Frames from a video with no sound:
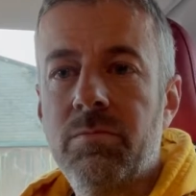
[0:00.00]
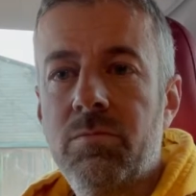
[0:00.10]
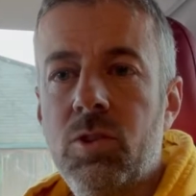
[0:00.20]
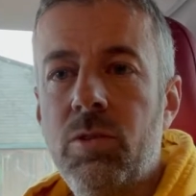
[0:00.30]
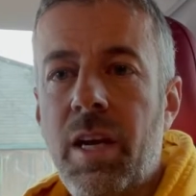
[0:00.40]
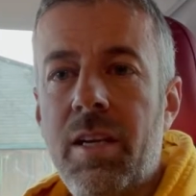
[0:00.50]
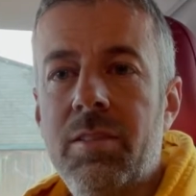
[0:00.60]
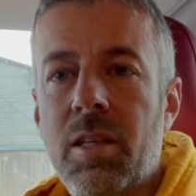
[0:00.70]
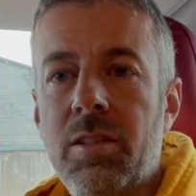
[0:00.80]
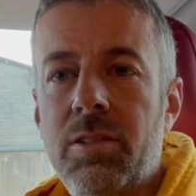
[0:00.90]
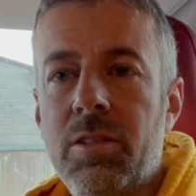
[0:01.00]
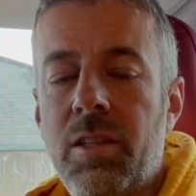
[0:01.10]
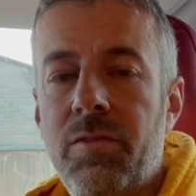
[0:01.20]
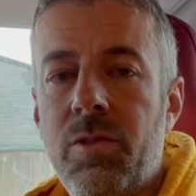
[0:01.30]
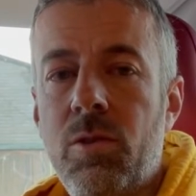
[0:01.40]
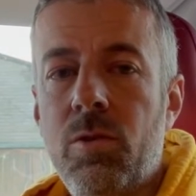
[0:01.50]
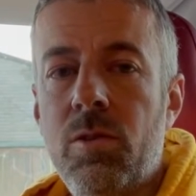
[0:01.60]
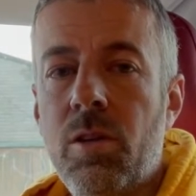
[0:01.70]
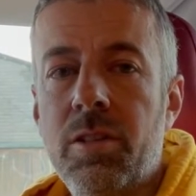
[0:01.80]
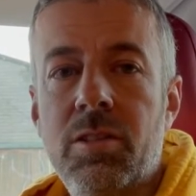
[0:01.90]
do get in touch if
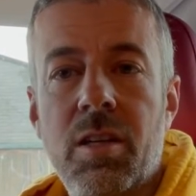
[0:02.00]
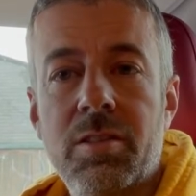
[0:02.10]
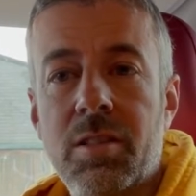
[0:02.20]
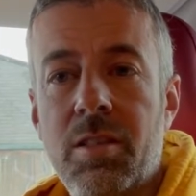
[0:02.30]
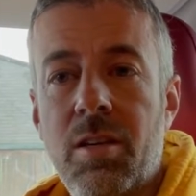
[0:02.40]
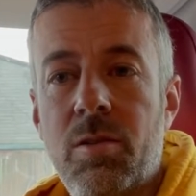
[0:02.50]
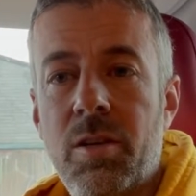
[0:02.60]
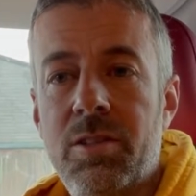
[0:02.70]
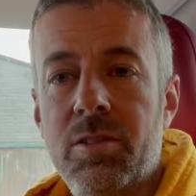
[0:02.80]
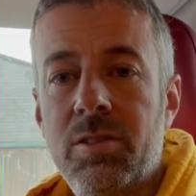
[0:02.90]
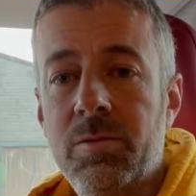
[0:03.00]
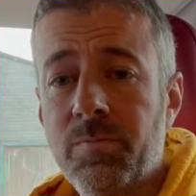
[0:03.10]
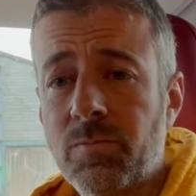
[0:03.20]
you'd like to ask us any questions.